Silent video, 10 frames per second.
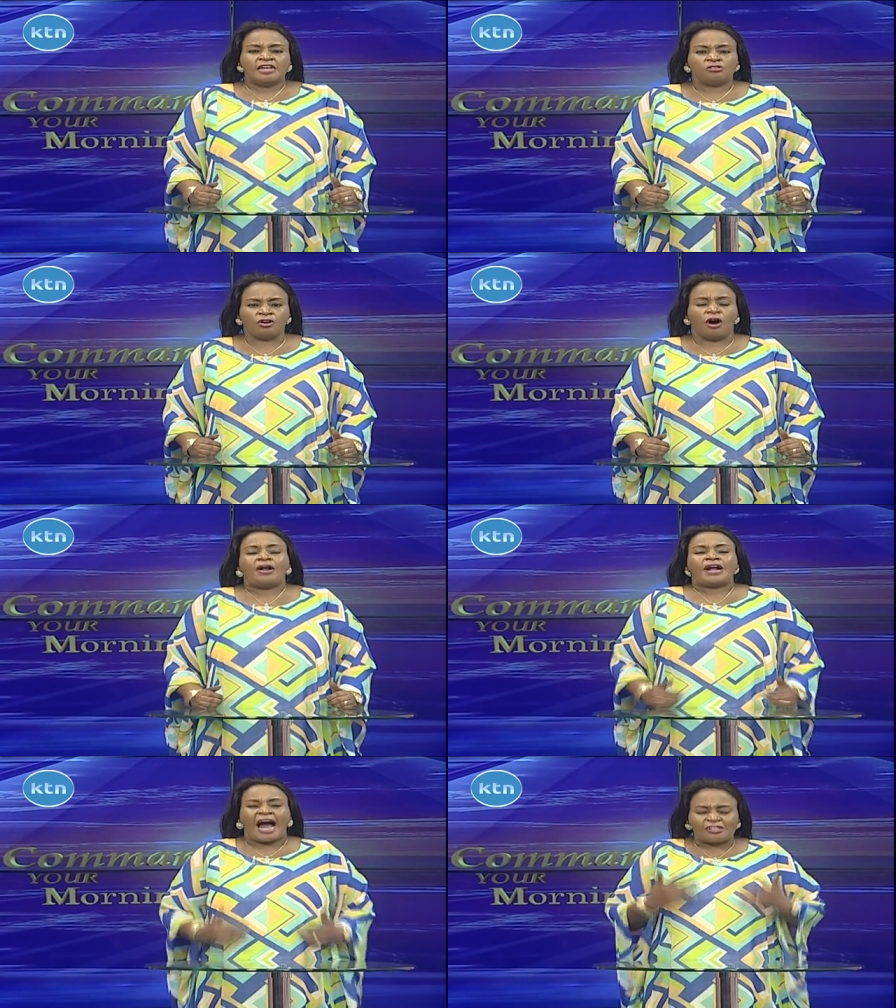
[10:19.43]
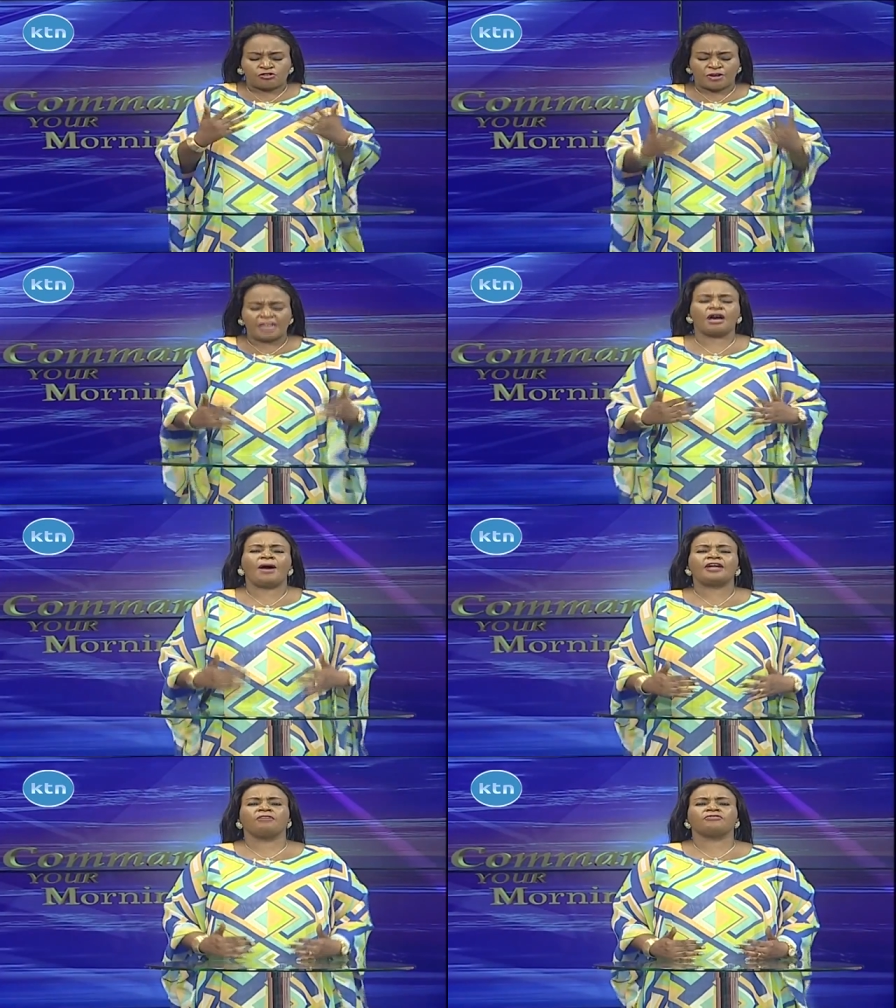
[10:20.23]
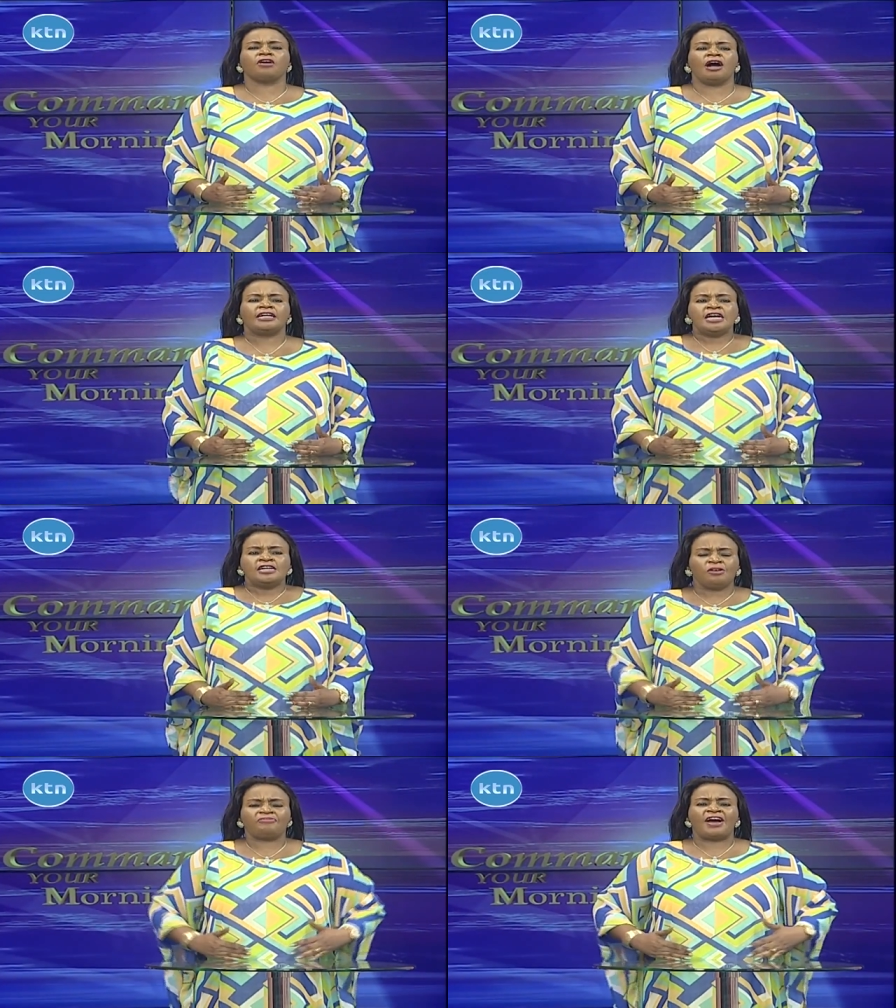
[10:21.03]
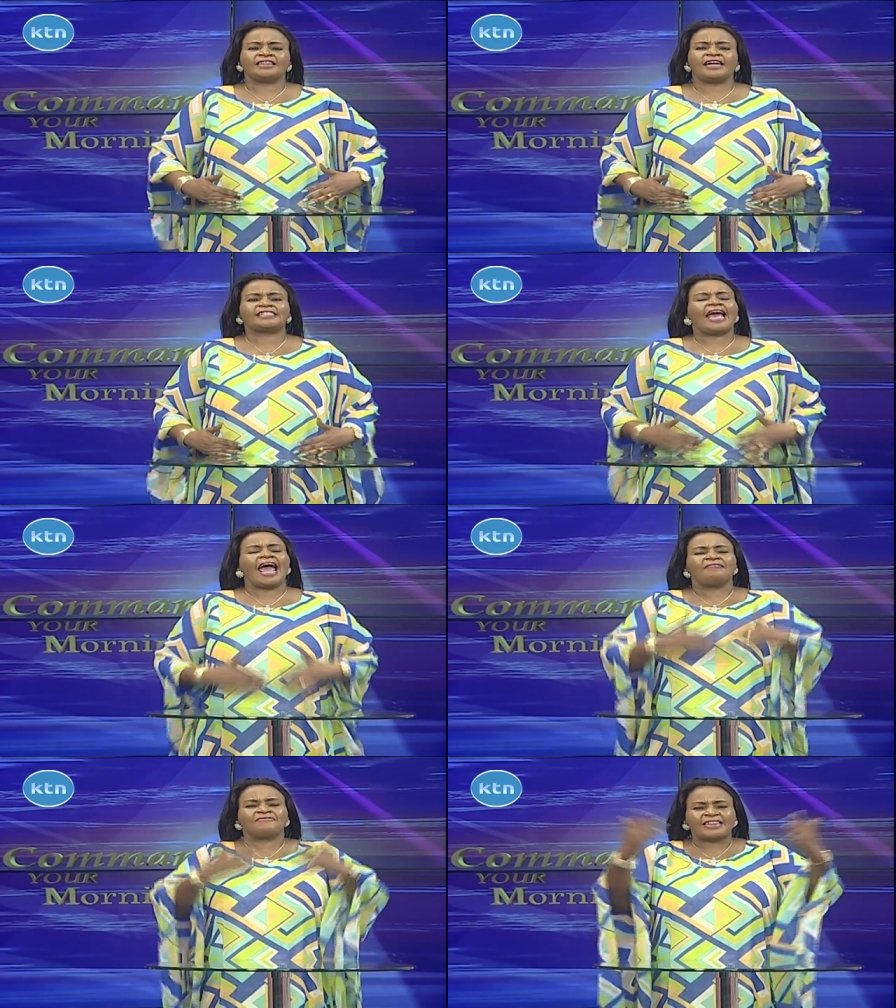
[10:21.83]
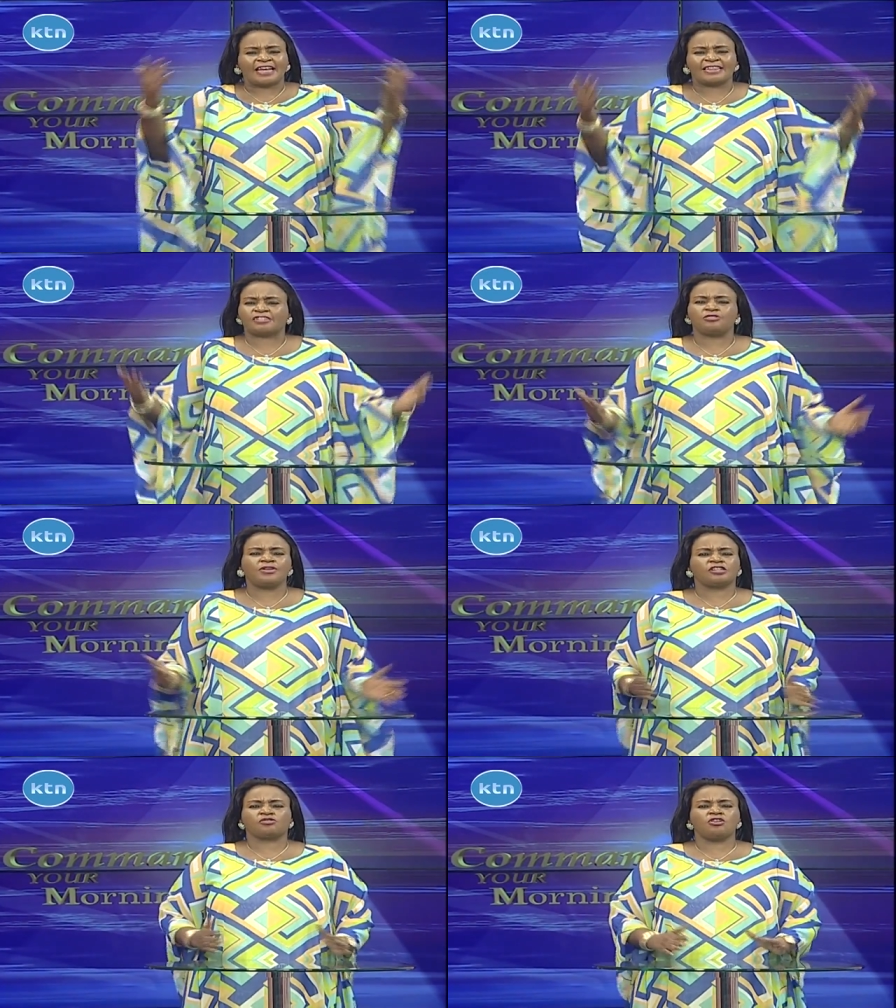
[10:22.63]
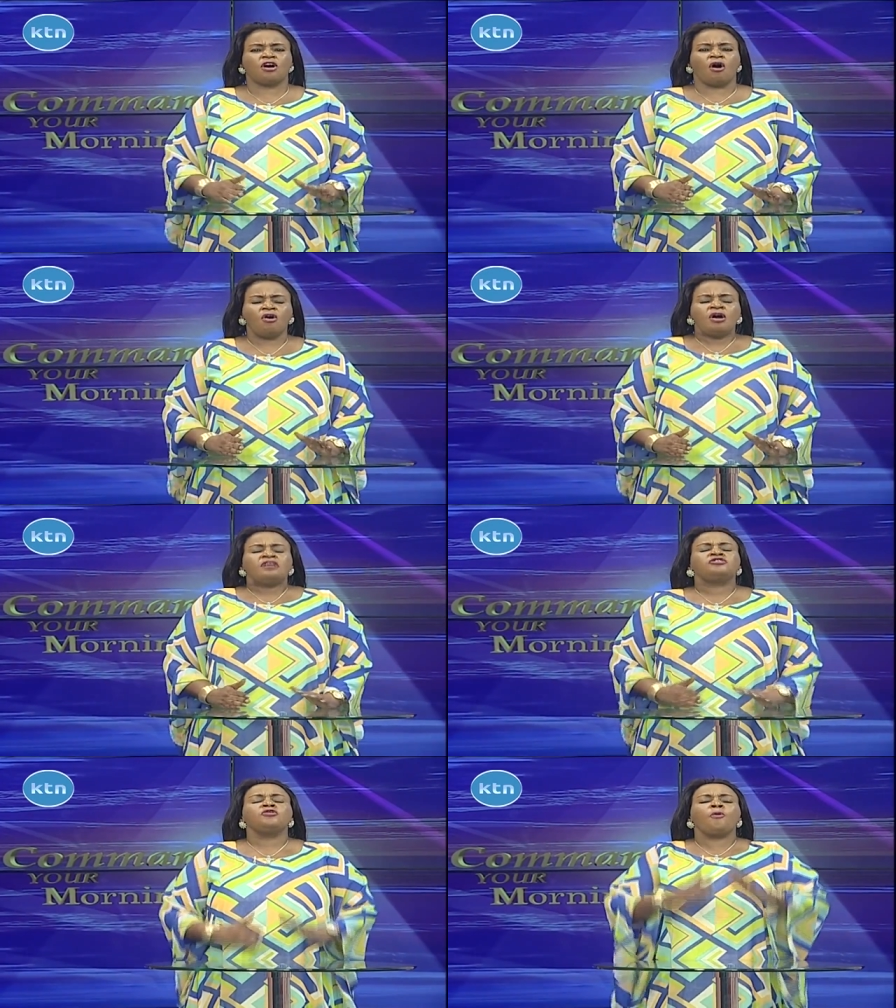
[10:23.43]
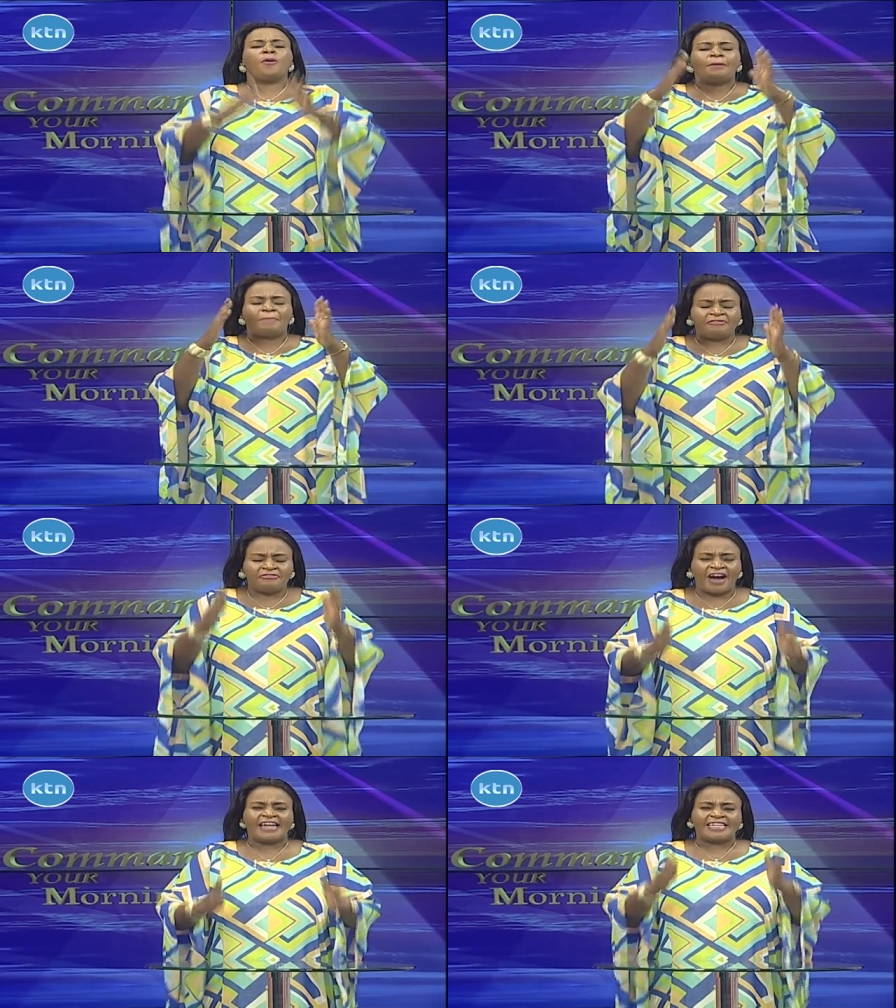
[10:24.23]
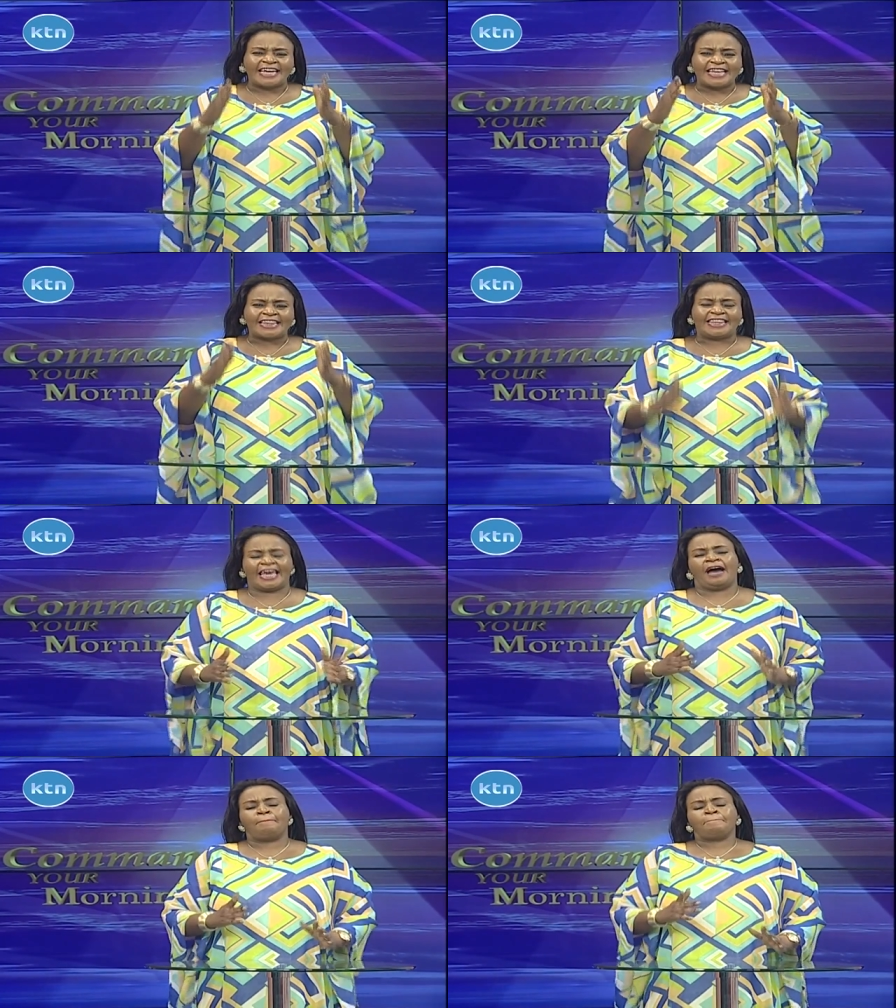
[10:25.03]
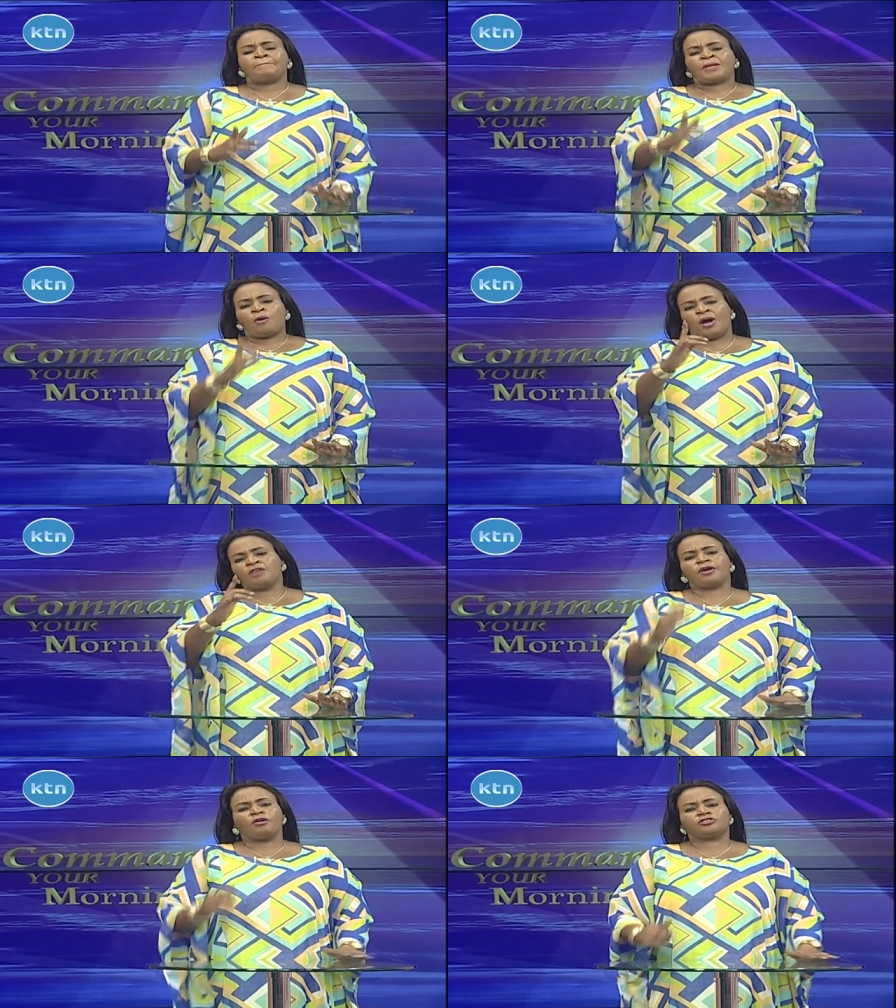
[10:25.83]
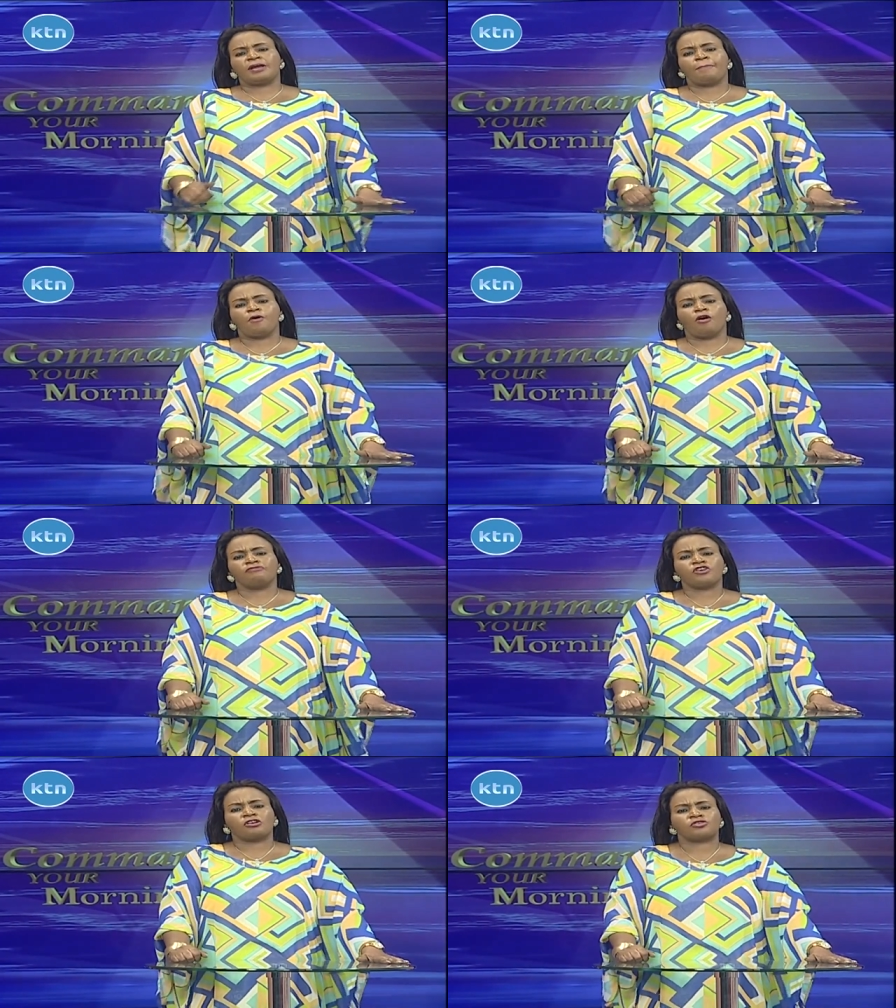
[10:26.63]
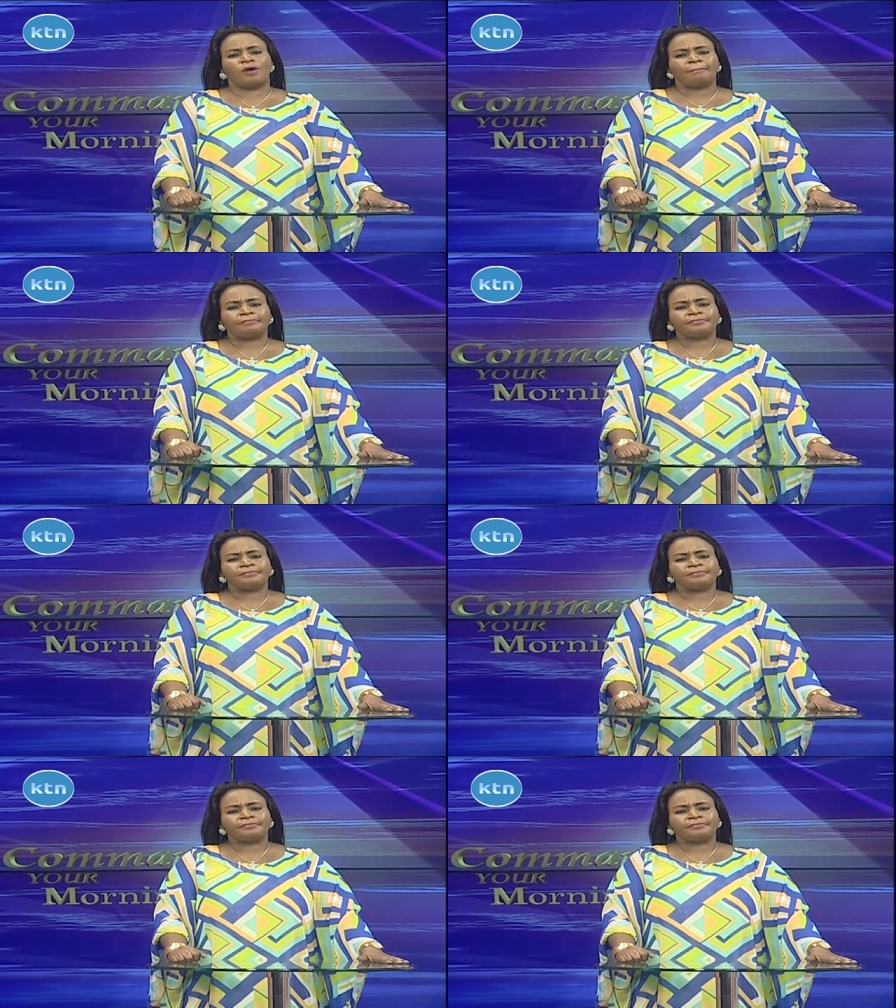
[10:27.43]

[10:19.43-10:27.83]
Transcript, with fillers: You know, as you read the Word of God, you'll find that everything that you need to know, you will be finding it there. When we go to the book of Joshua,